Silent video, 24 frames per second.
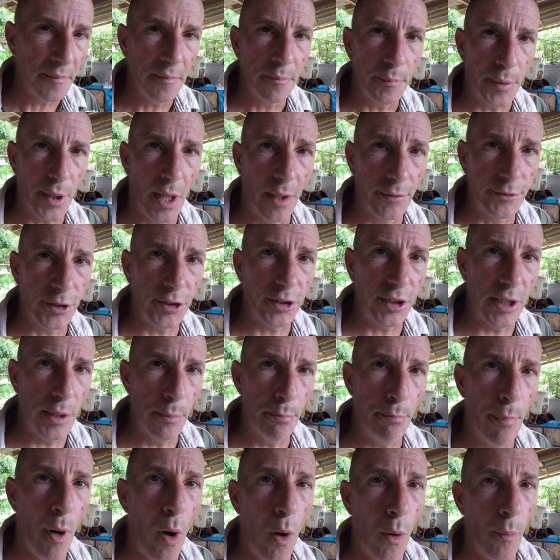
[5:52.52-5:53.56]
But after seeing
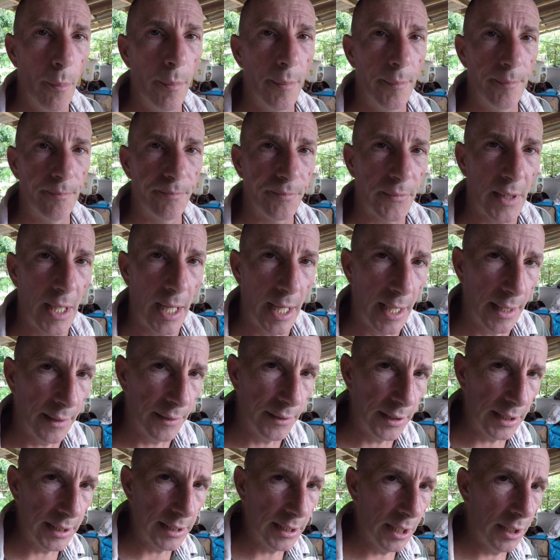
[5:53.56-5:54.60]
Bob
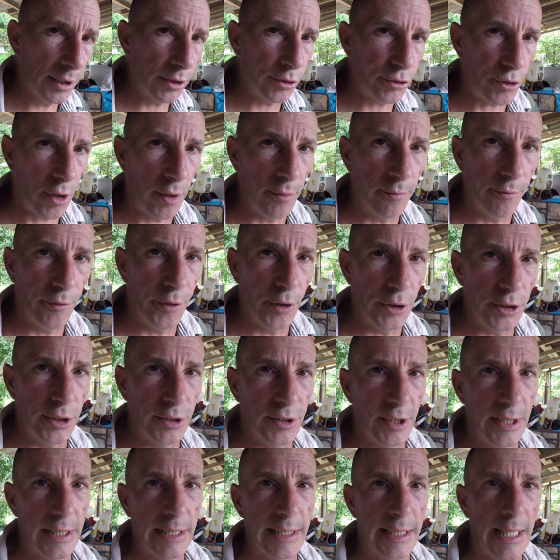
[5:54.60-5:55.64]
and the drone
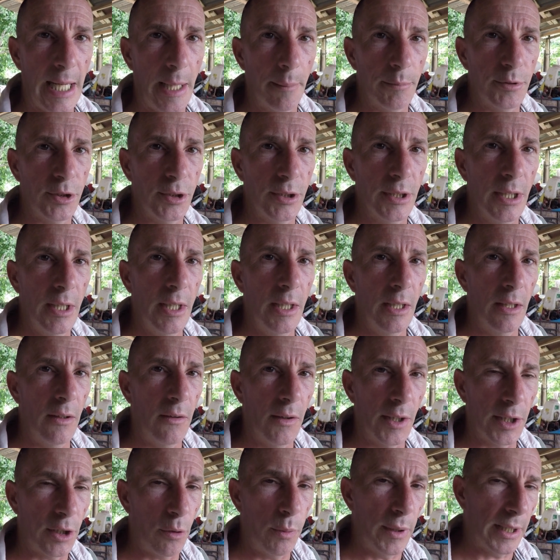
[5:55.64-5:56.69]
footage that he captured,
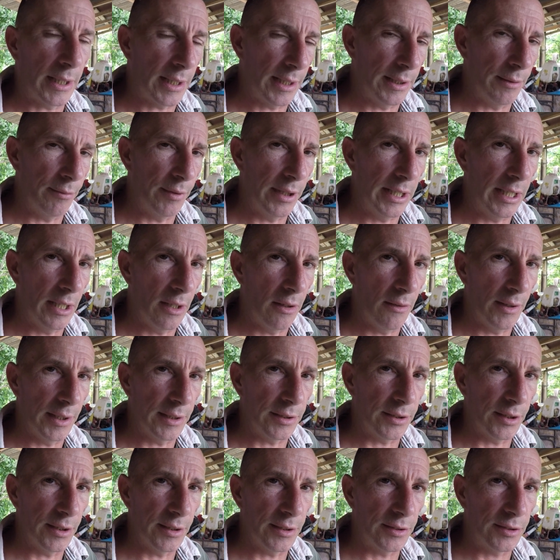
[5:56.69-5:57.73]
I quickly
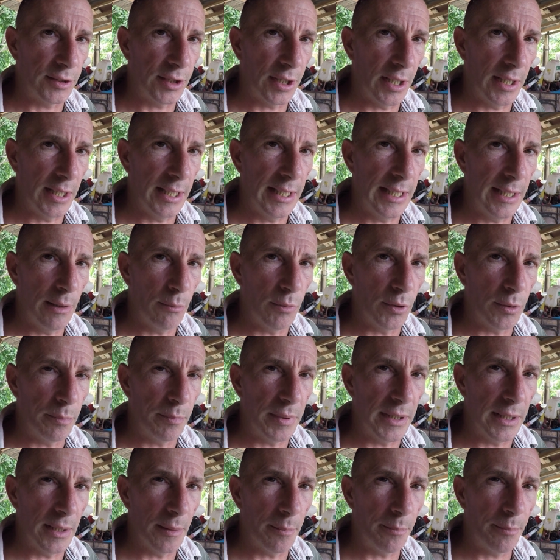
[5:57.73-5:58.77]
realised that it would
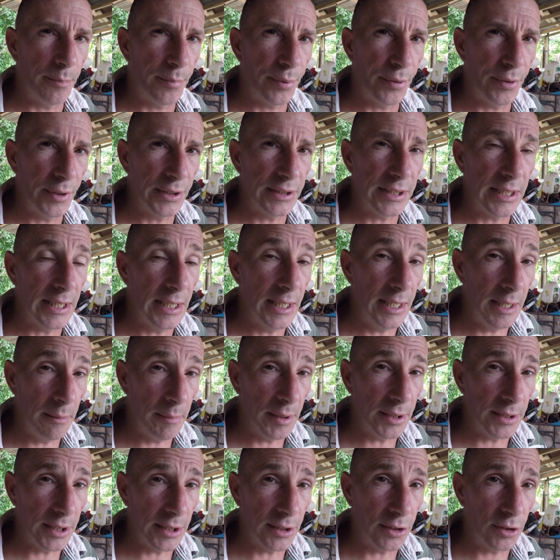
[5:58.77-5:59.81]
be a pretty
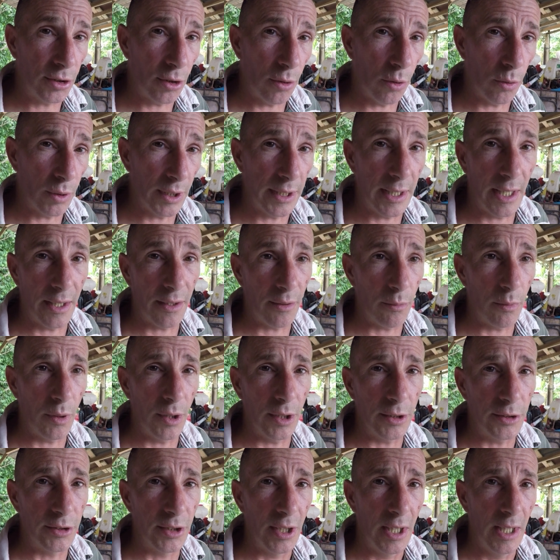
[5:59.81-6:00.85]
limited tool. In other
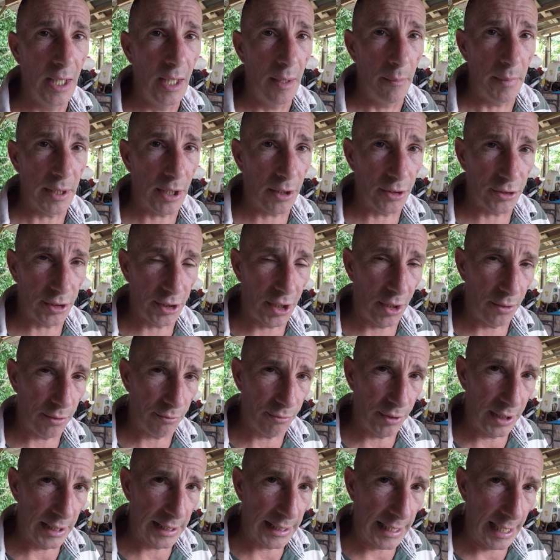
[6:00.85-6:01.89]
words, because I
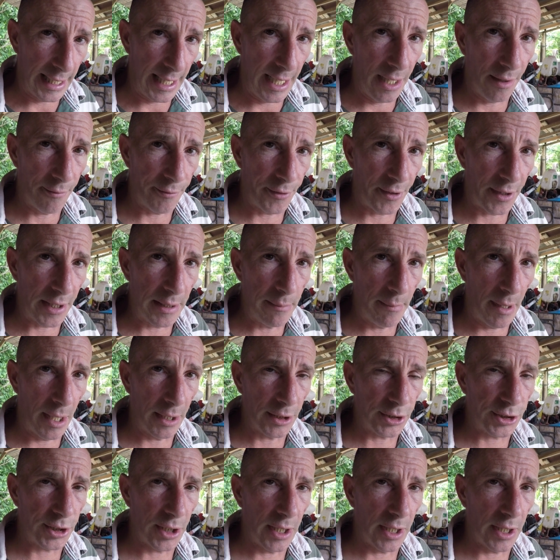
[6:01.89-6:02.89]
don't really get out very much,